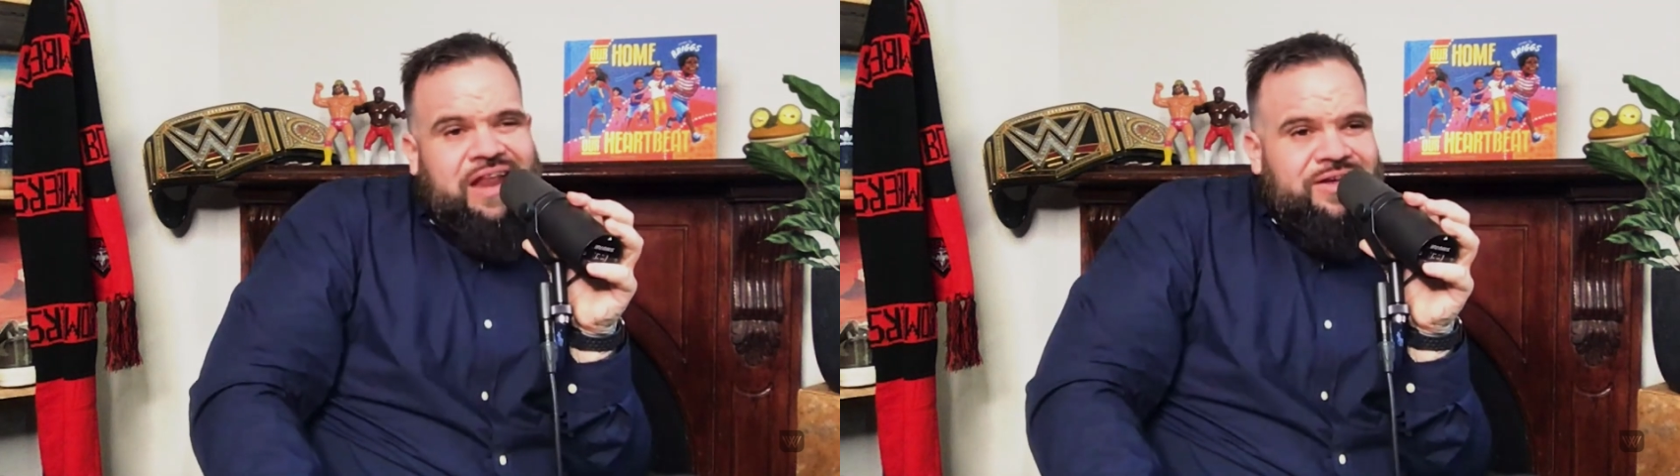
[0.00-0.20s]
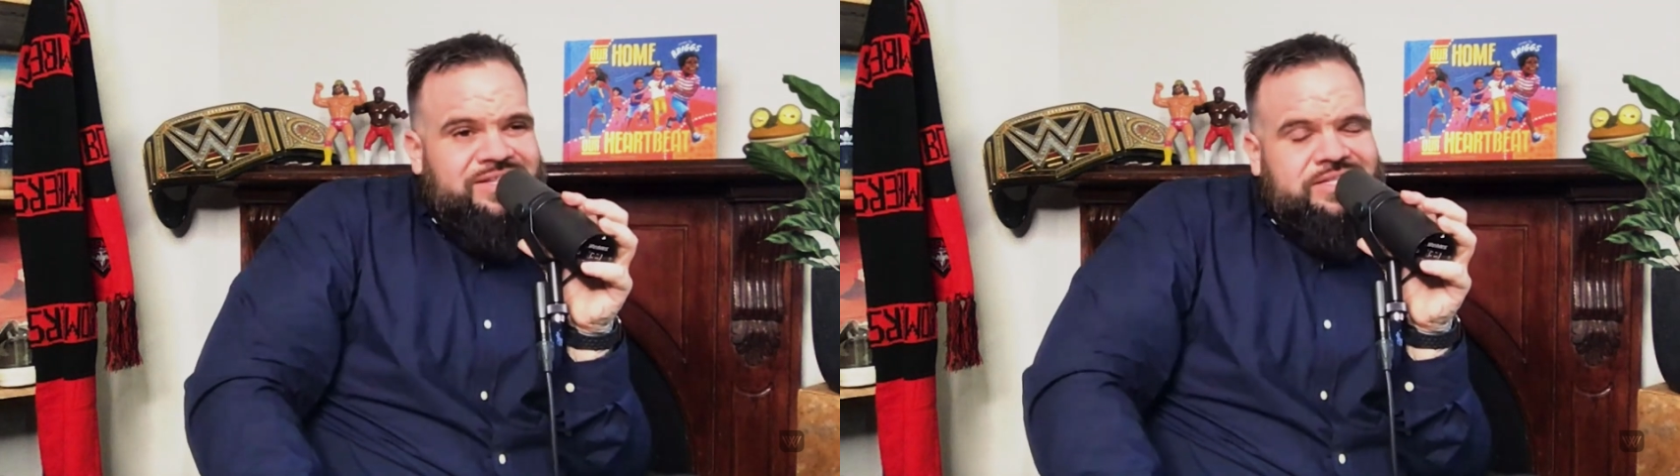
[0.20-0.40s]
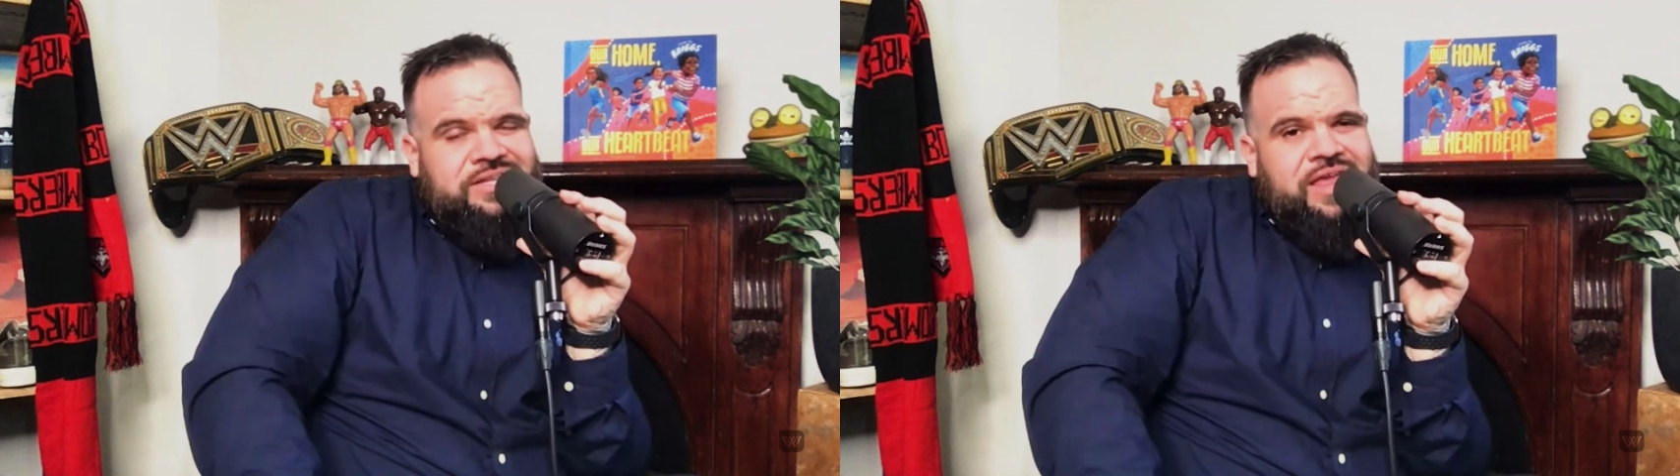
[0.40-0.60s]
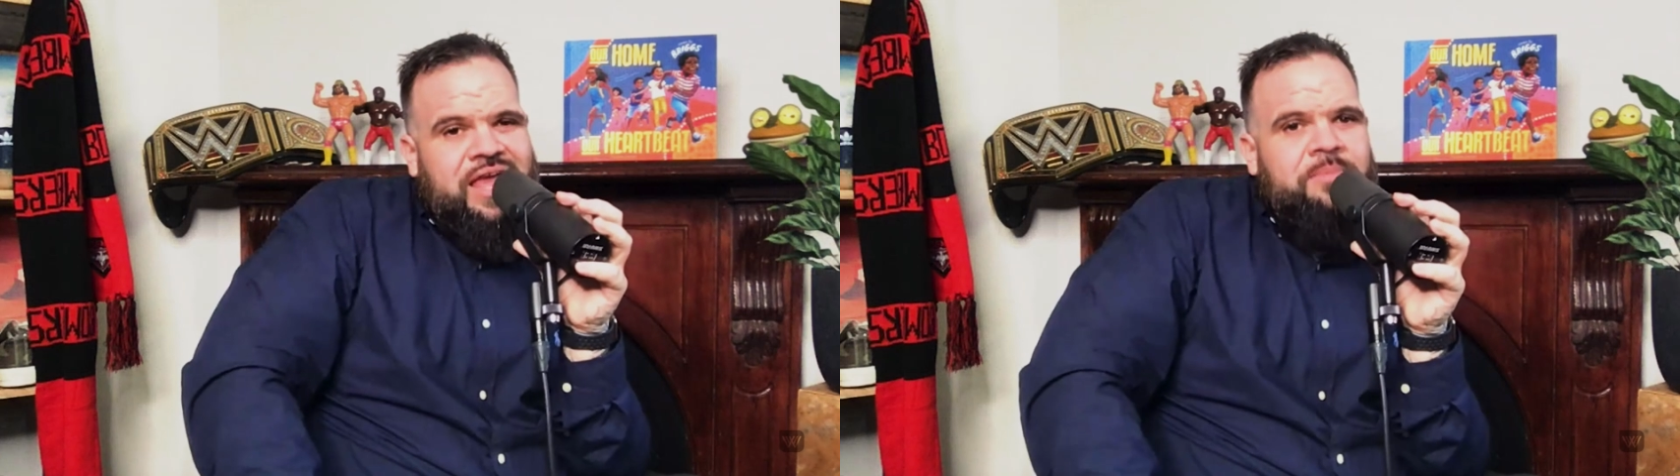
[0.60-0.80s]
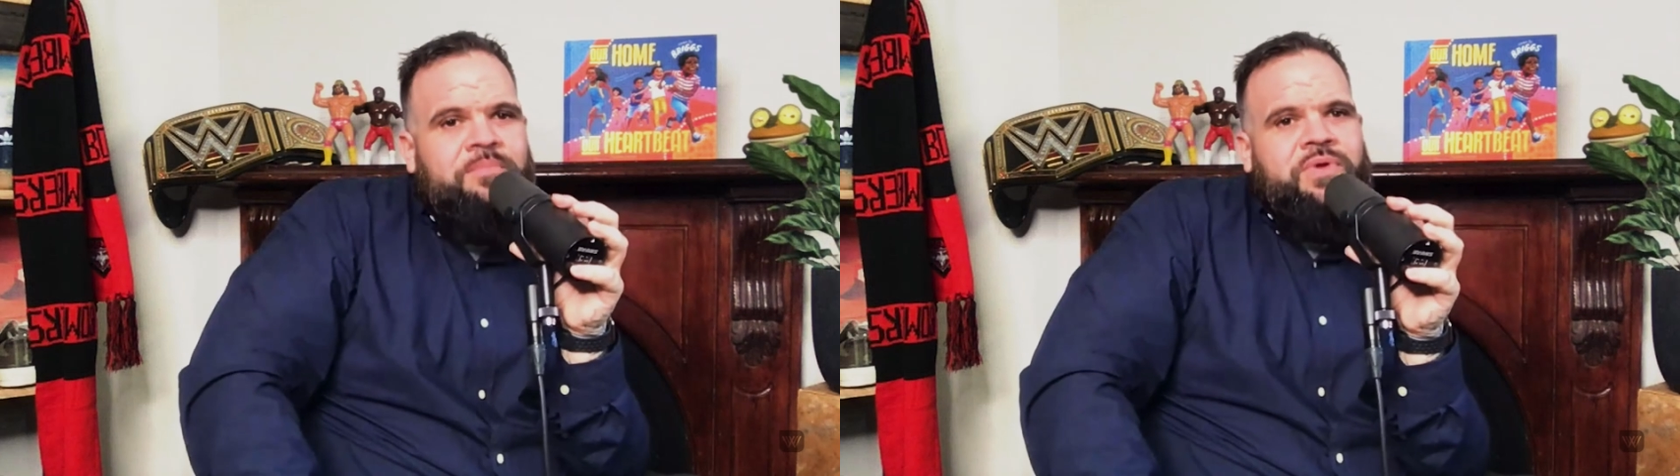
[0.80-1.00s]
I still
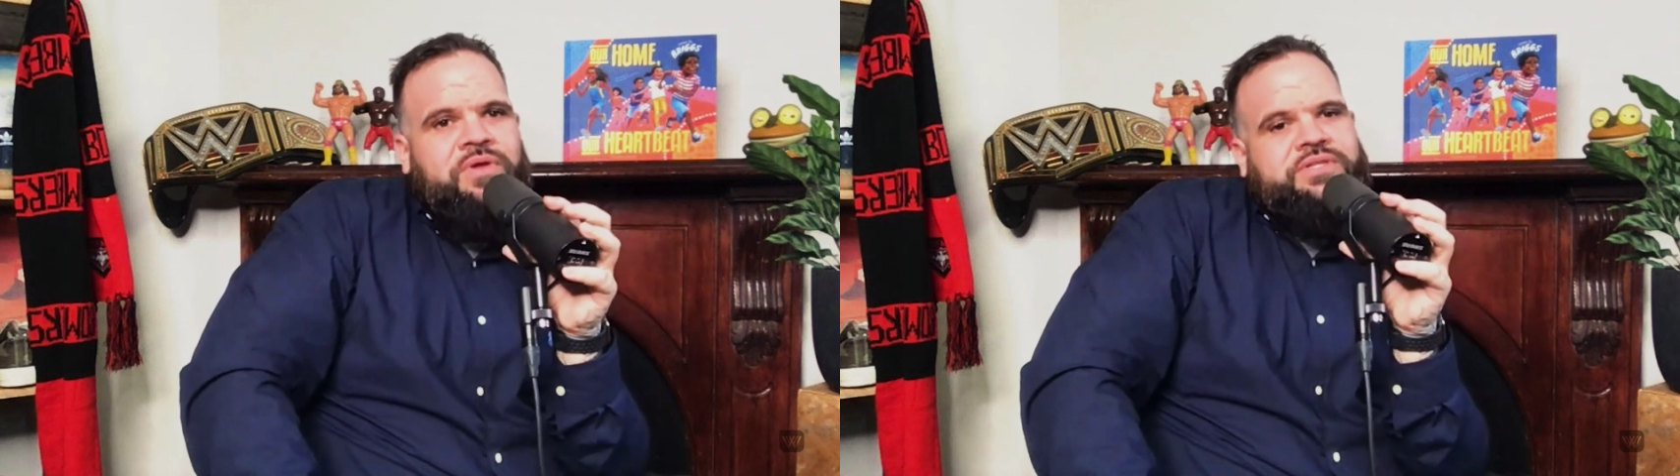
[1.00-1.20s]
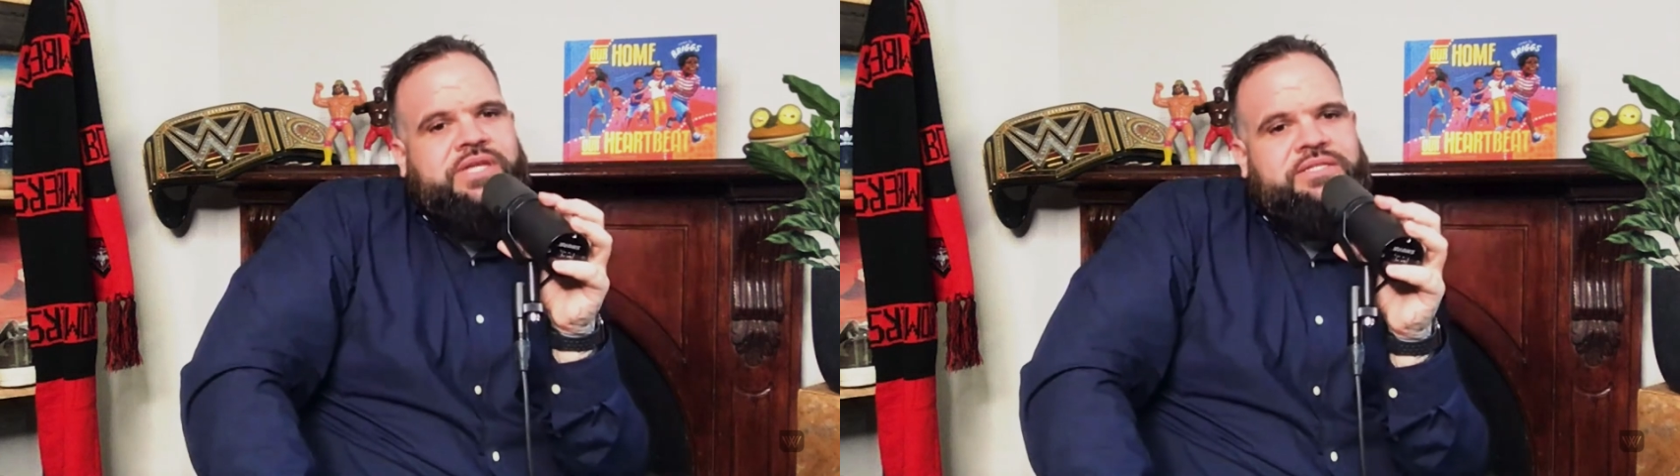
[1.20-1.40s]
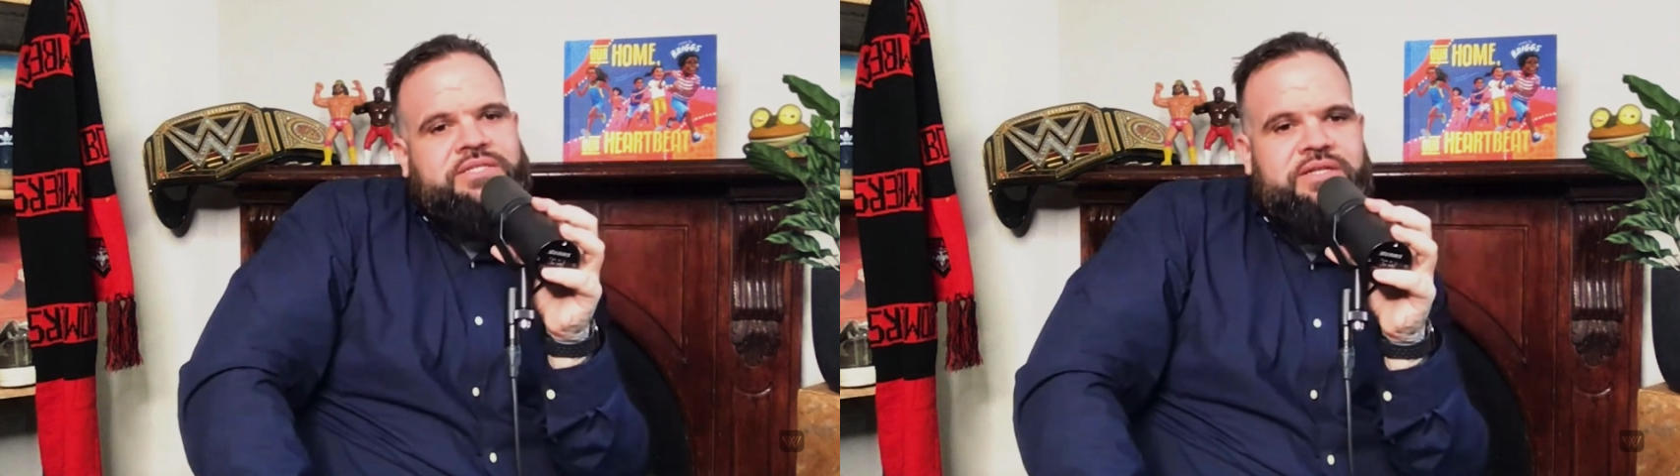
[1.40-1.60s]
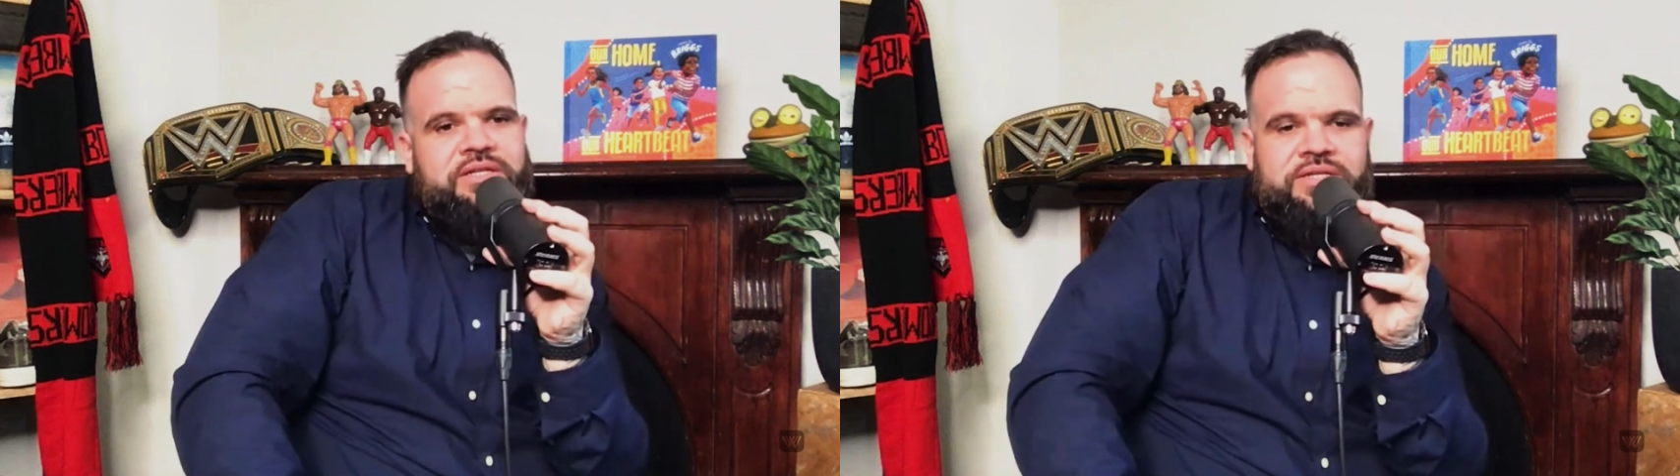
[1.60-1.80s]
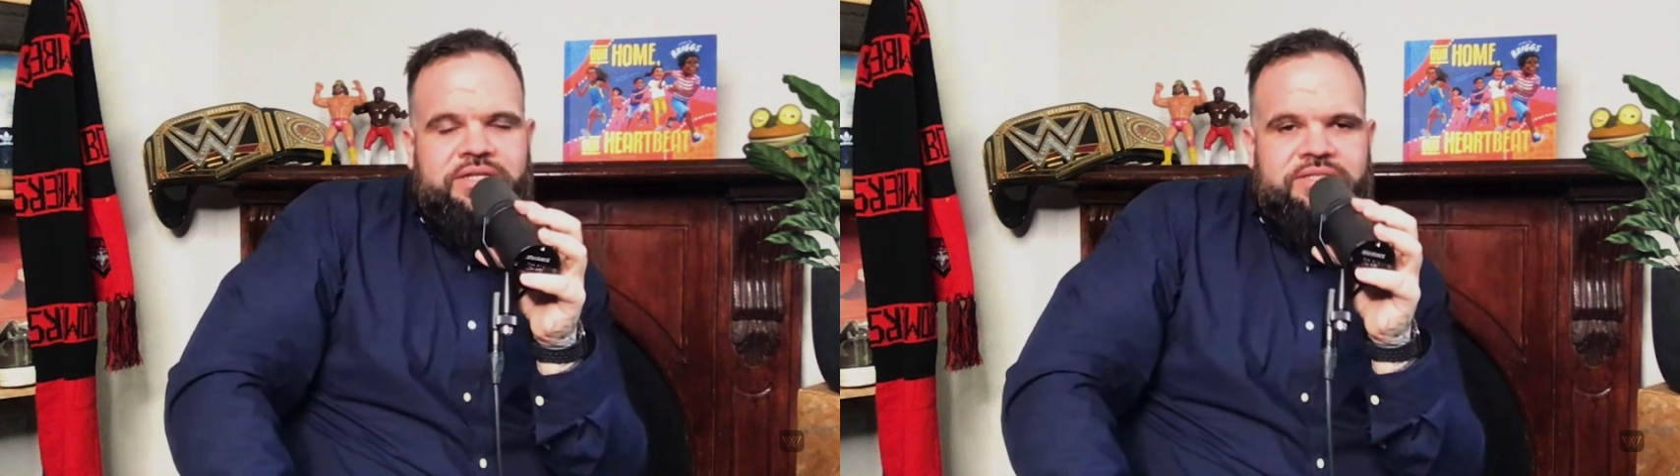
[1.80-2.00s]
am such a